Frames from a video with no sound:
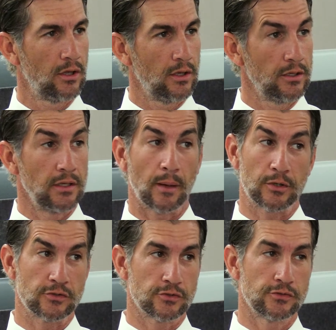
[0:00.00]

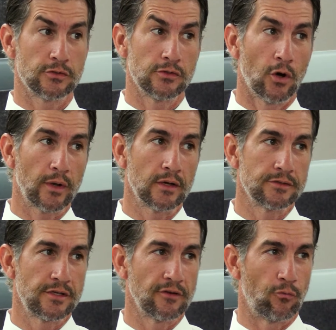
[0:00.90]
Because there's no
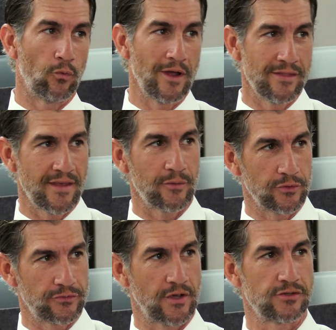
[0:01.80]
guarantee of when that
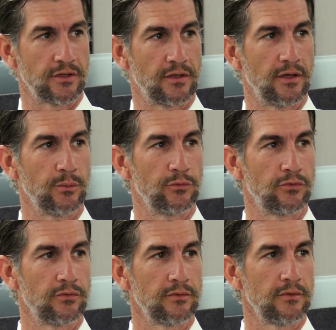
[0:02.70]
recession
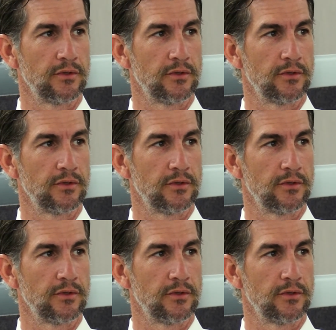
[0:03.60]
comes.